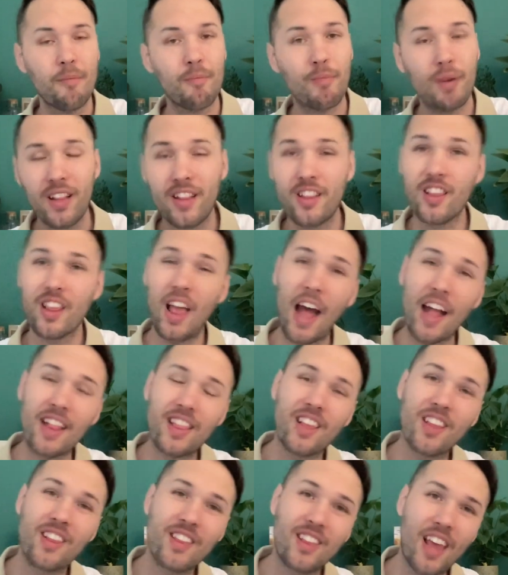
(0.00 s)
But it's at
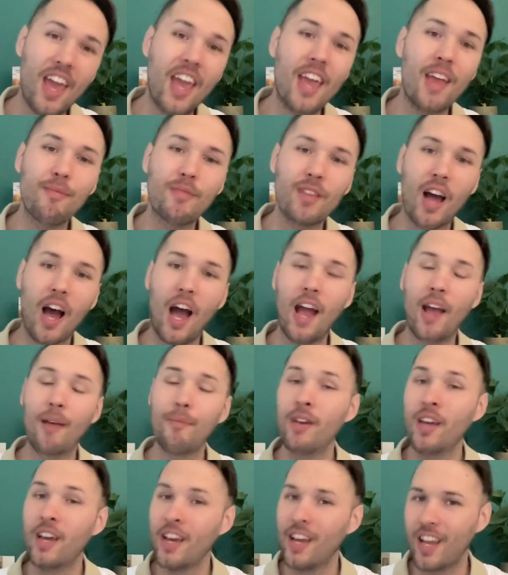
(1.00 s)
the same
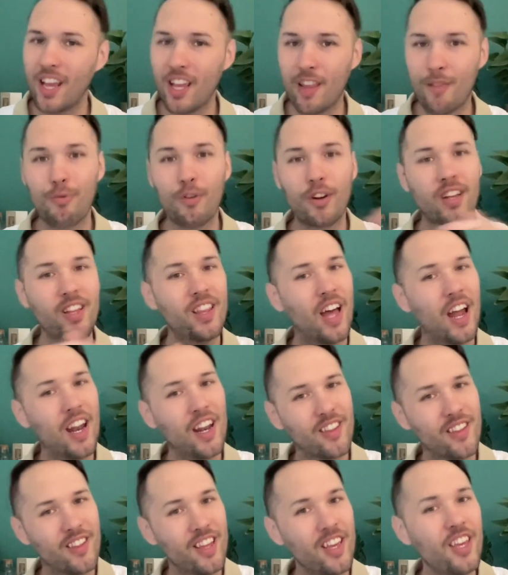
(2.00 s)
time, he's bringing that
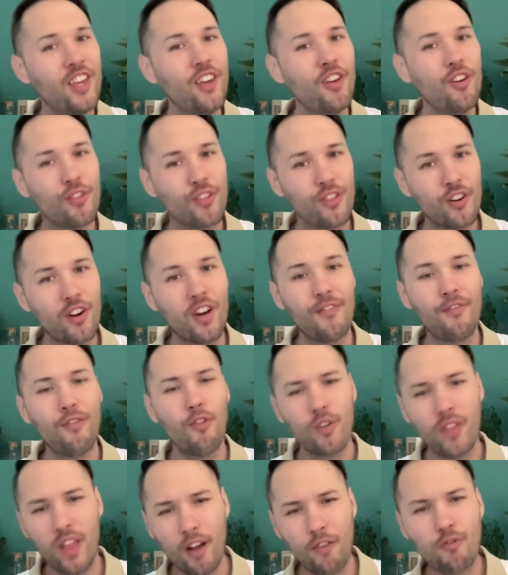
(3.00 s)
Ezekiel
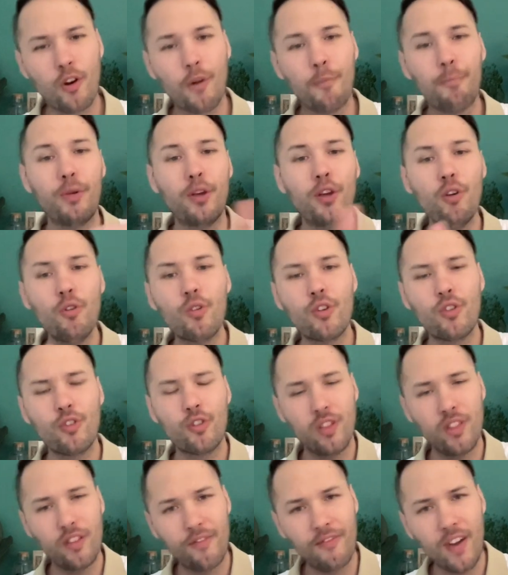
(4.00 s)
34, that rebuke
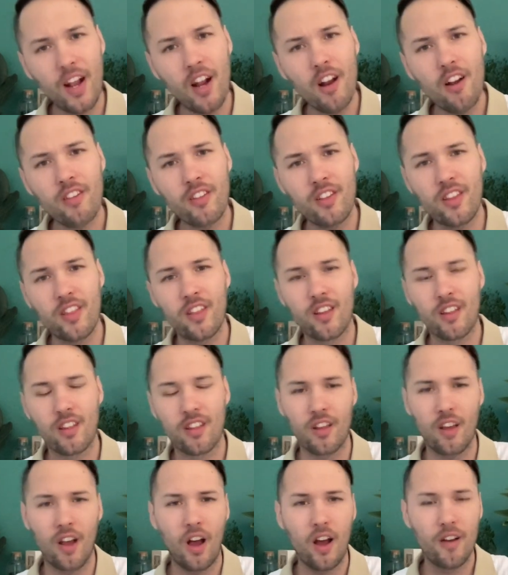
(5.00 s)
to the
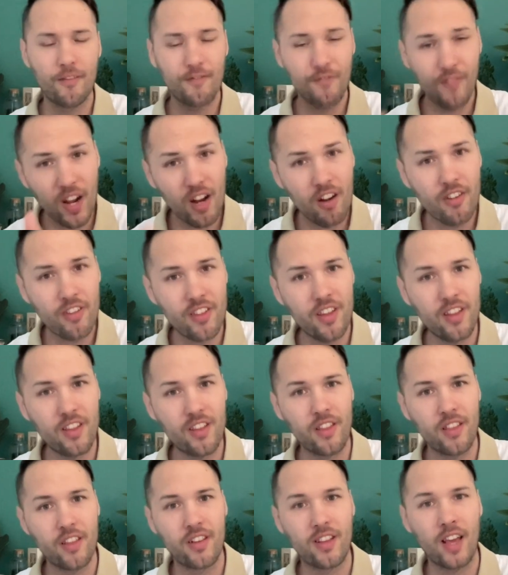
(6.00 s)
Pharisees
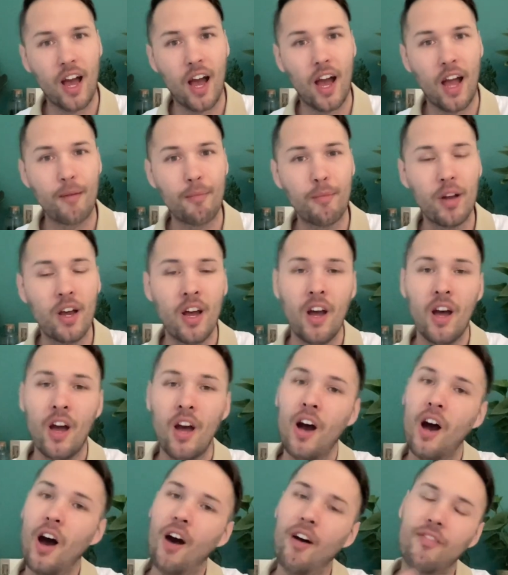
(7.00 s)
of the time
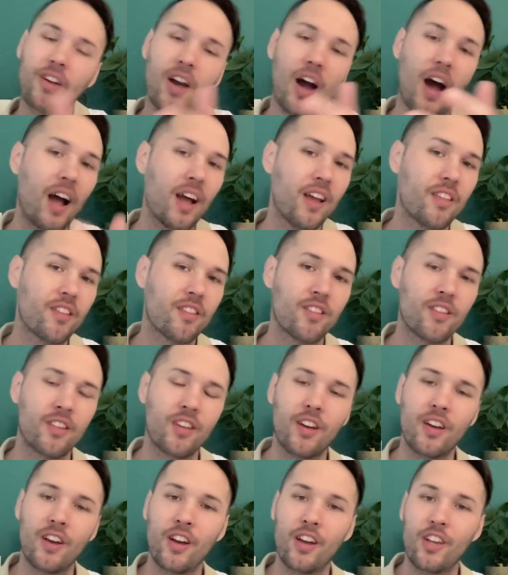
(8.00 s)
of, guys,
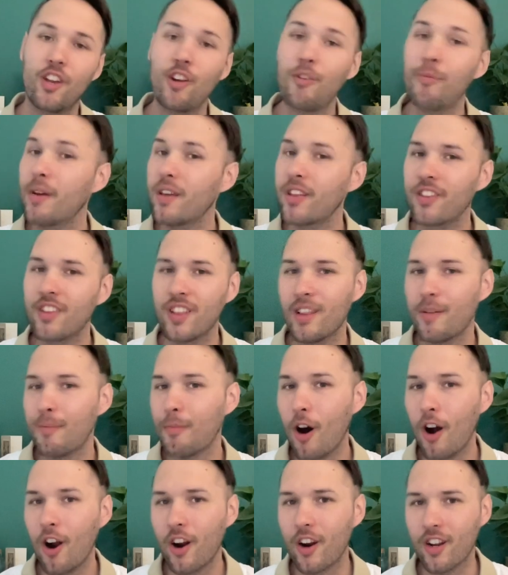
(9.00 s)
you're missing the
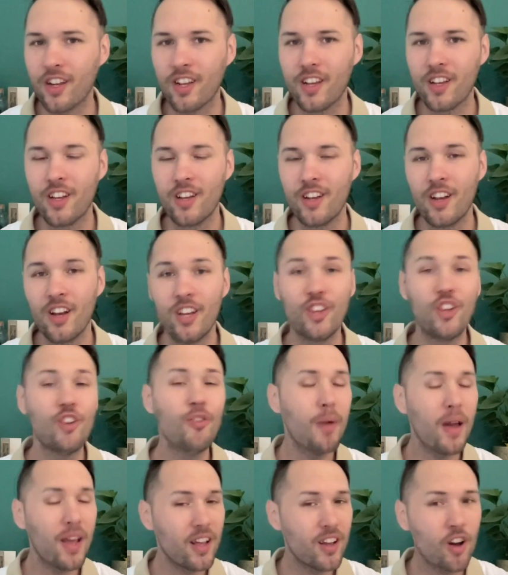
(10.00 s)
mark. You
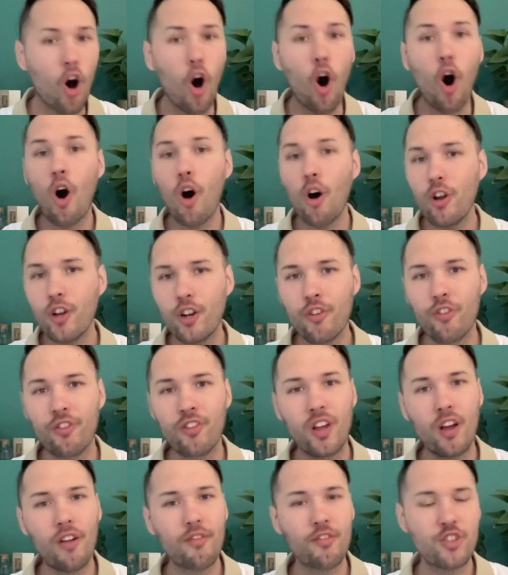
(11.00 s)
may call
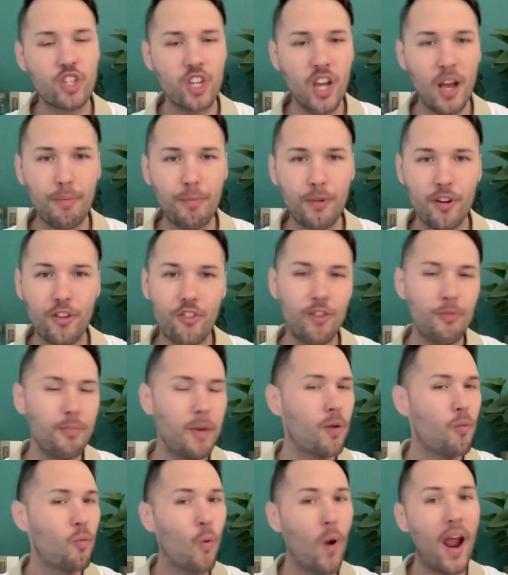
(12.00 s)
yourselves shepherds. You
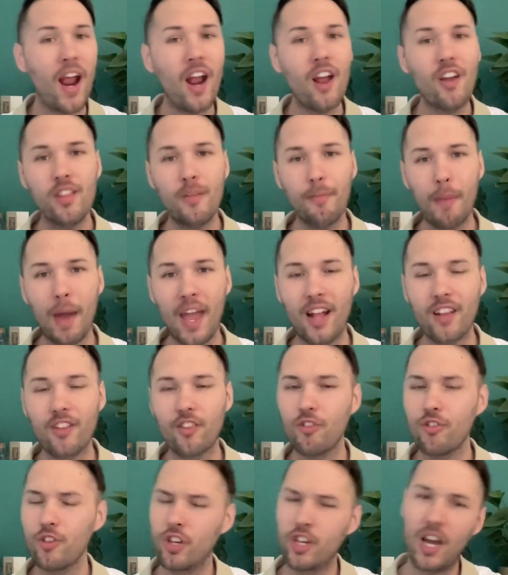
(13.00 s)
may wear the
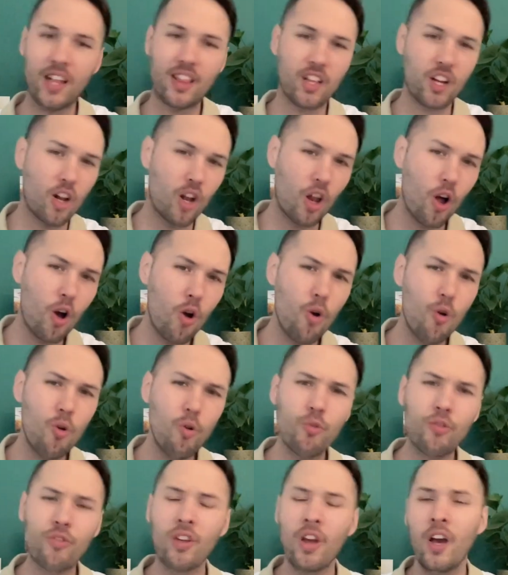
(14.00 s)
mantle. You got the
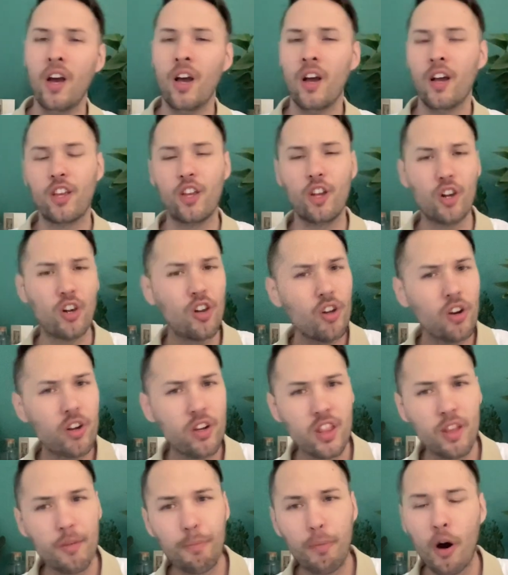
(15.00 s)
clothes. You
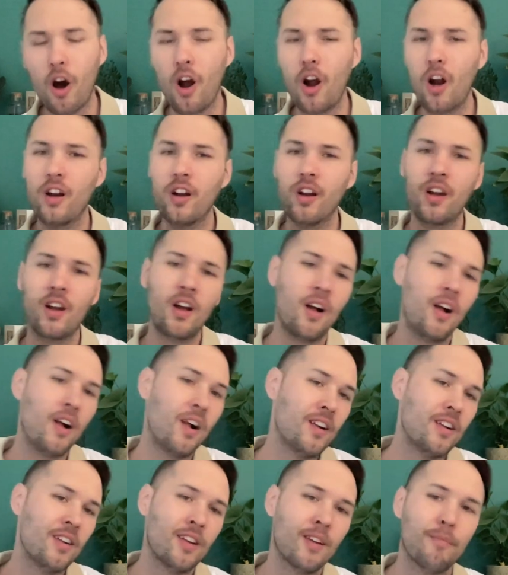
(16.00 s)
look the part,
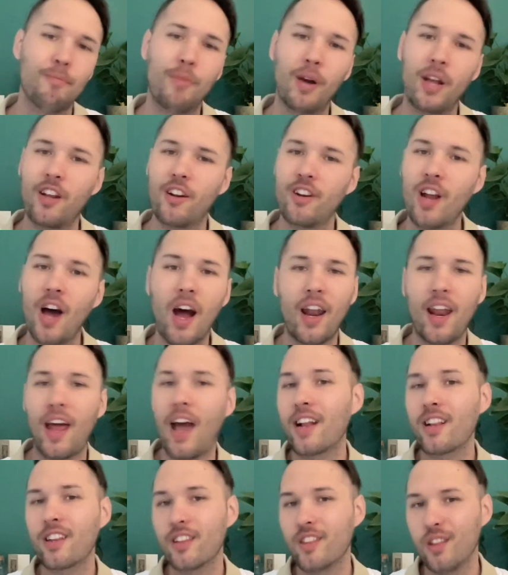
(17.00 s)
but you're not
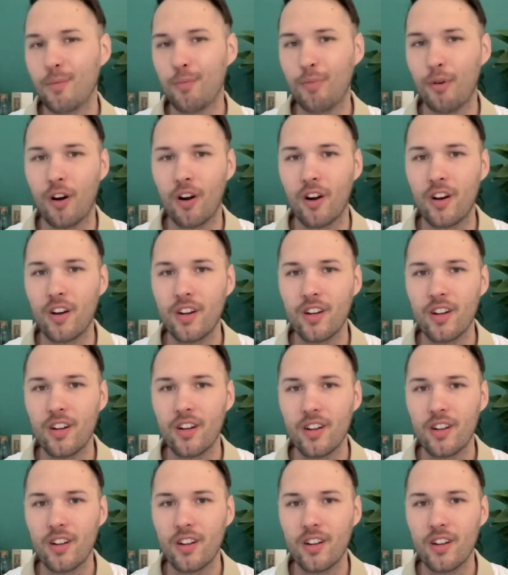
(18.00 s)
acting the part.